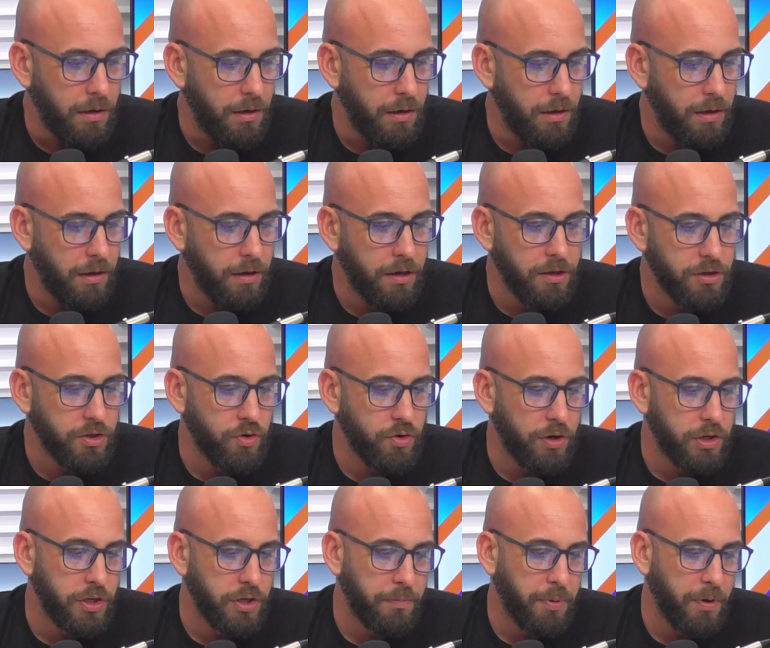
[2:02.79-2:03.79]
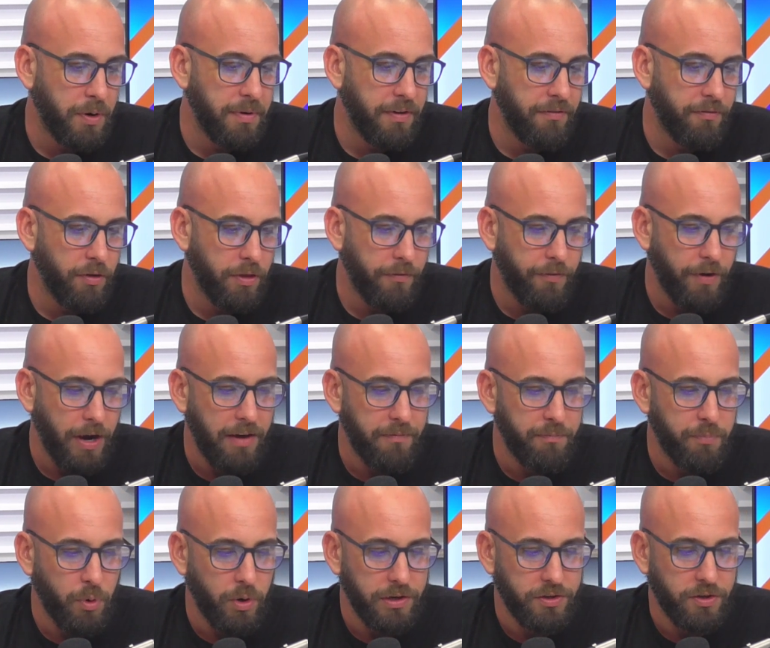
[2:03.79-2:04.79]
A construction permit for the
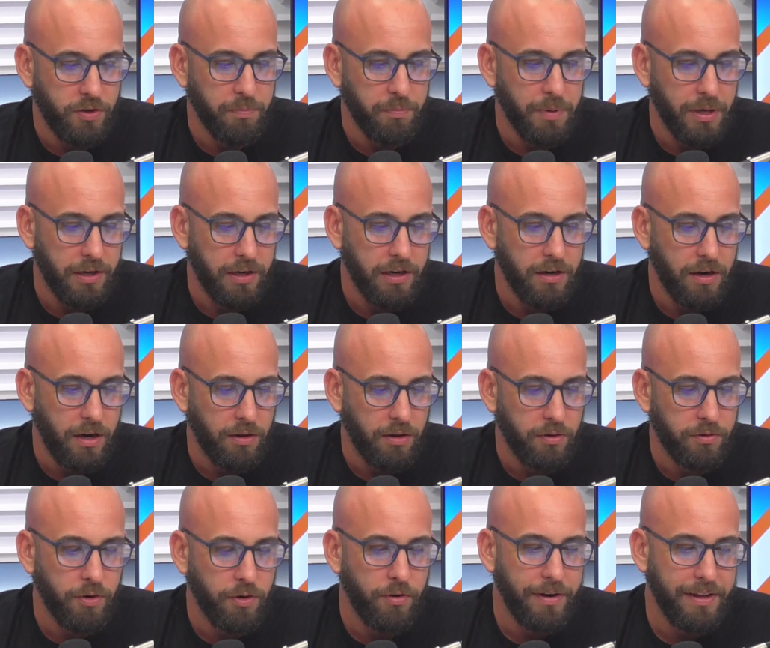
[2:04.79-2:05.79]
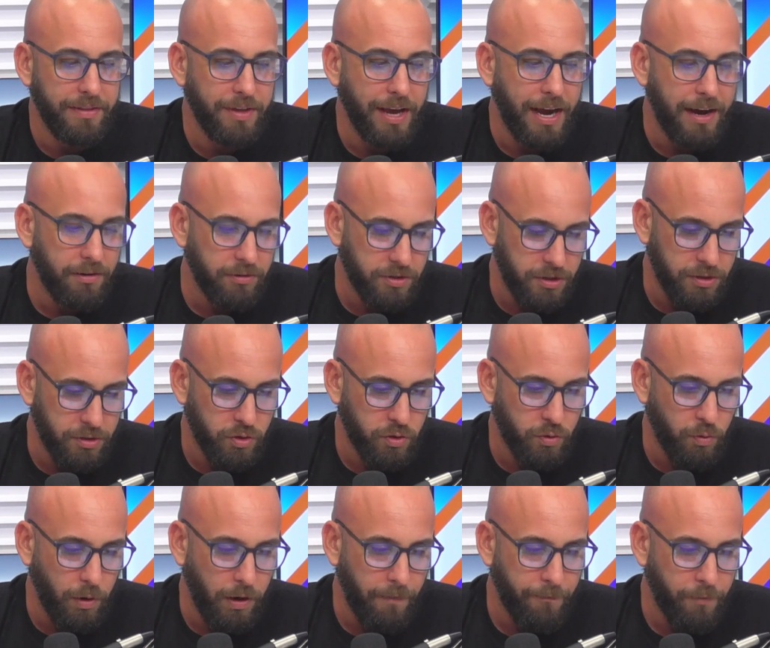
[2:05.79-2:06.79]
$5.2 million, 30,000
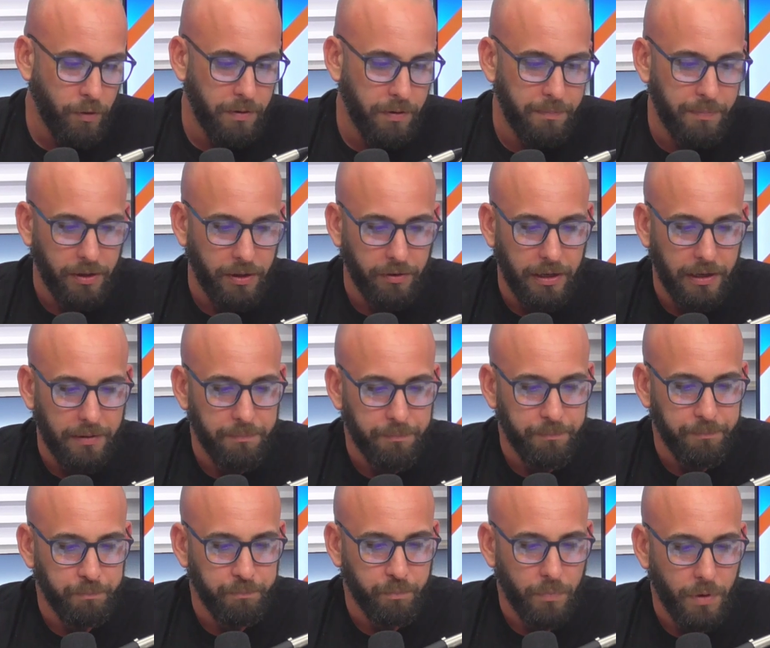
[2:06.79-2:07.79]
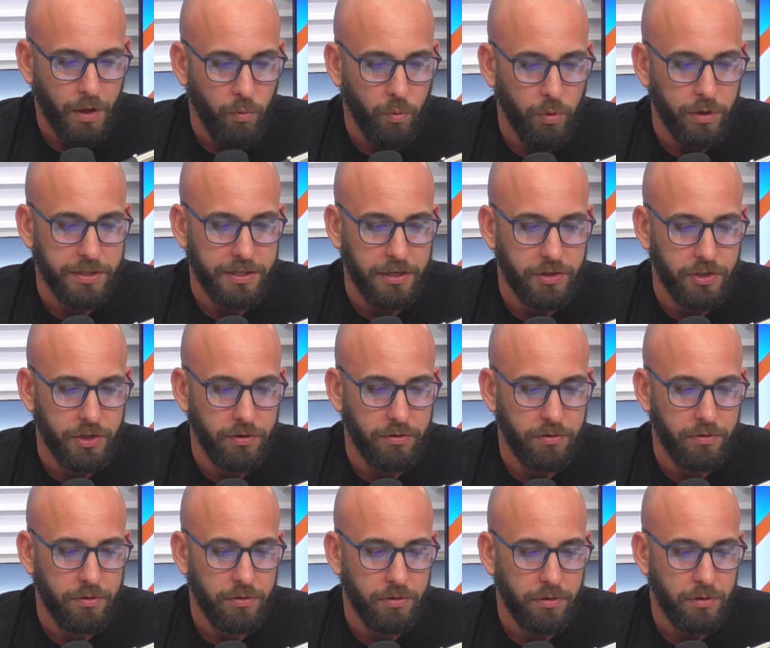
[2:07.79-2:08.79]
square foot building was
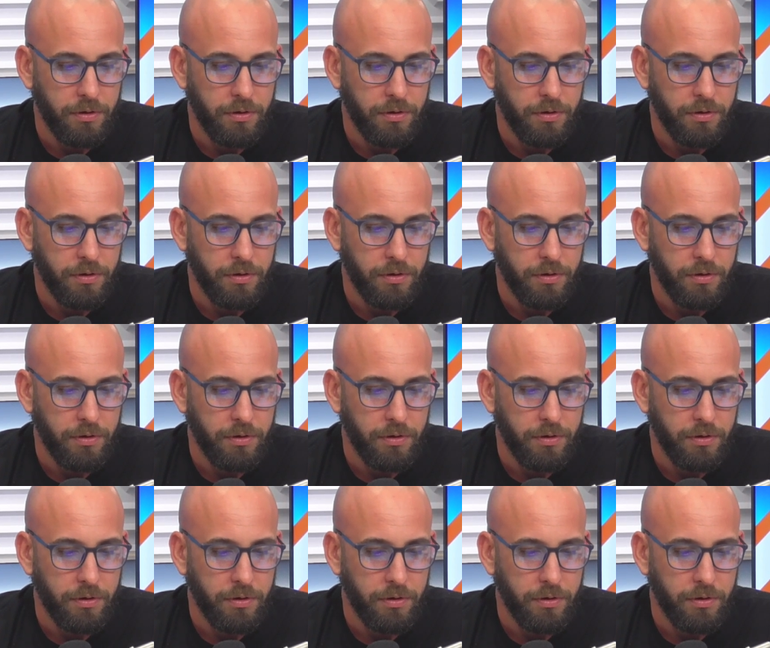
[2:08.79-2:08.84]
issued,